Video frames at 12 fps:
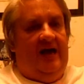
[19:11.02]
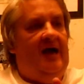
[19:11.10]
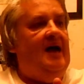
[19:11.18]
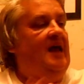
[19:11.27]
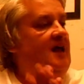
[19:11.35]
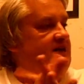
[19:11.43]

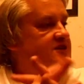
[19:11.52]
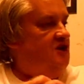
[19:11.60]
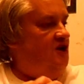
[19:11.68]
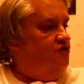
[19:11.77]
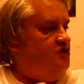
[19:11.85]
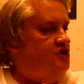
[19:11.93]
And I
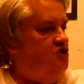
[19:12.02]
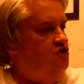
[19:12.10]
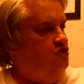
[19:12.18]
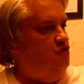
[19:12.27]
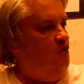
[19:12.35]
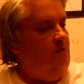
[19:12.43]
shall see
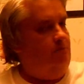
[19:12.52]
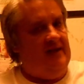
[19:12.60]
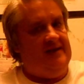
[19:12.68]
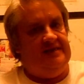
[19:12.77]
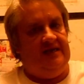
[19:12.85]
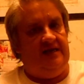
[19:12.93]
you on
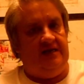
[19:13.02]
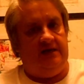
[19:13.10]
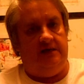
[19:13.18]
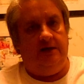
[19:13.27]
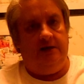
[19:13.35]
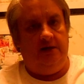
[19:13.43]
Monday
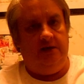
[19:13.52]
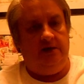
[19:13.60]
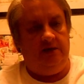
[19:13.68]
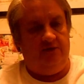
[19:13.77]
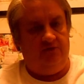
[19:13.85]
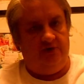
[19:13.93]

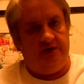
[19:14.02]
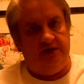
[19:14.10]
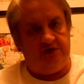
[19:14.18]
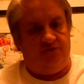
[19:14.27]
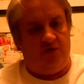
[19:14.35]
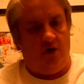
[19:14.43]
for the
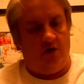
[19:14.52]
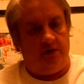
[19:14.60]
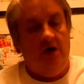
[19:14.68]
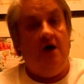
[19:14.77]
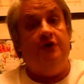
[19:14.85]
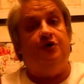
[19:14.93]
next vlog.
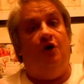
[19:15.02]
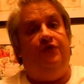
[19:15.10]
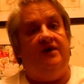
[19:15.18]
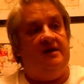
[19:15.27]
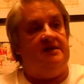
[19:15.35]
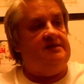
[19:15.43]
Don't
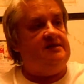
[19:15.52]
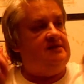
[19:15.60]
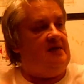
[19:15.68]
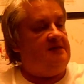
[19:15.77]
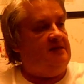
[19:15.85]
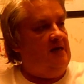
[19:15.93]
forget,
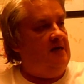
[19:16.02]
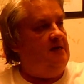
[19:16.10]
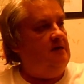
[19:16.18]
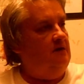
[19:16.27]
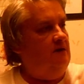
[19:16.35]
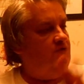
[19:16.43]

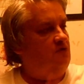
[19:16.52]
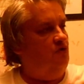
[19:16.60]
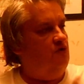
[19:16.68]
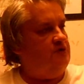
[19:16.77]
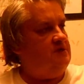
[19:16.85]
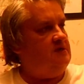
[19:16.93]
Saturday, of
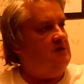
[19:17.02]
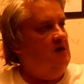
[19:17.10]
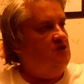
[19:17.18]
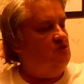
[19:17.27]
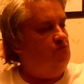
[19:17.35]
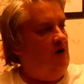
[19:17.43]
course,
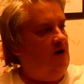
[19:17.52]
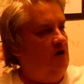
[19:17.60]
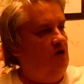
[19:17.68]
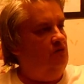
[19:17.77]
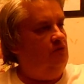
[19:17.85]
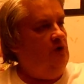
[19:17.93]

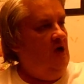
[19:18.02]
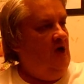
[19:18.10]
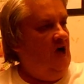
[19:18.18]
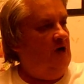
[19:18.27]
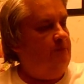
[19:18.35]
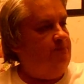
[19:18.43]
tomorrow,
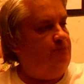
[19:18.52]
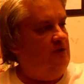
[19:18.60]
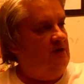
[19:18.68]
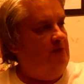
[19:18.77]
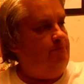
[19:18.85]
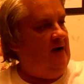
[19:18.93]
I'll be
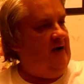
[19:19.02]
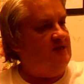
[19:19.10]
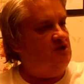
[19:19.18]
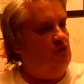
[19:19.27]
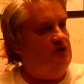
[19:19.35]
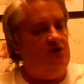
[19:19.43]
putting up part
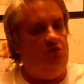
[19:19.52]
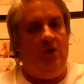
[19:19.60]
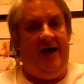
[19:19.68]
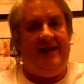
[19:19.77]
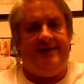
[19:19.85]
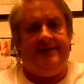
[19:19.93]

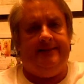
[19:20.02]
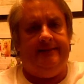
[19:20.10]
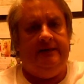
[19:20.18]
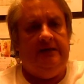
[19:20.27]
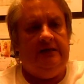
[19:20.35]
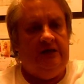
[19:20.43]
21
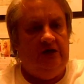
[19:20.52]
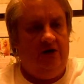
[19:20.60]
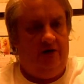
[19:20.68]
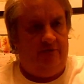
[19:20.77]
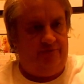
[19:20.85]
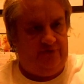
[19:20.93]

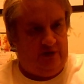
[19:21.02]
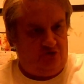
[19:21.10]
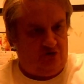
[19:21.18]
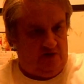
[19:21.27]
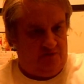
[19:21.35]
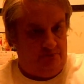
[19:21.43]
of the
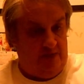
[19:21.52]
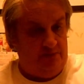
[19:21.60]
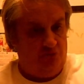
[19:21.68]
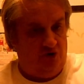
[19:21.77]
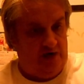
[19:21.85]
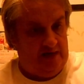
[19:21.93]
Trev's
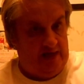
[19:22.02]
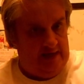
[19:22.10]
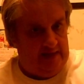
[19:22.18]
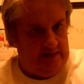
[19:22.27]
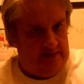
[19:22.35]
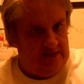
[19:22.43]
Memory
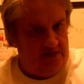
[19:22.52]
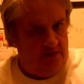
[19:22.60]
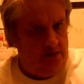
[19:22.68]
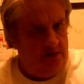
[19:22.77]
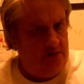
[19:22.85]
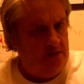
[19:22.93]
Lane.
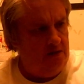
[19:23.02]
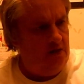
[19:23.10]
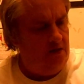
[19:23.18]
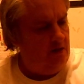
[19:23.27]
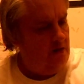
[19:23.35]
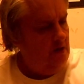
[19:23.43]
Yeah.
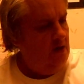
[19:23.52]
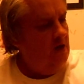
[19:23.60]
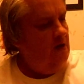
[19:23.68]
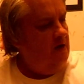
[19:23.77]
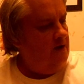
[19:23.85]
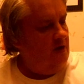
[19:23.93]

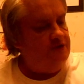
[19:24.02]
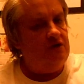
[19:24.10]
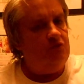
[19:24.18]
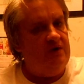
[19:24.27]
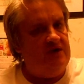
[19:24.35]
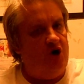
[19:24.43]
And I
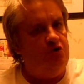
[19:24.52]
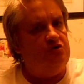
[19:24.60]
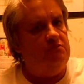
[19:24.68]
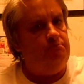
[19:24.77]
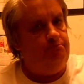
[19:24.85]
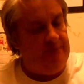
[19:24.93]
think we go
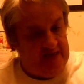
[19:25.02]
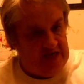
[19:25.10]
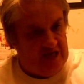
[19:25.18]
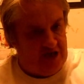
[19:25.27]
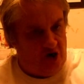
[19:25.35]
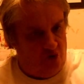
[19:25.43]
to
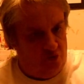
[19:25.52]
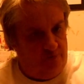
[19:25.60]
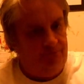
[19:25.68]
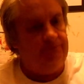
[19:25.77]
Bendigo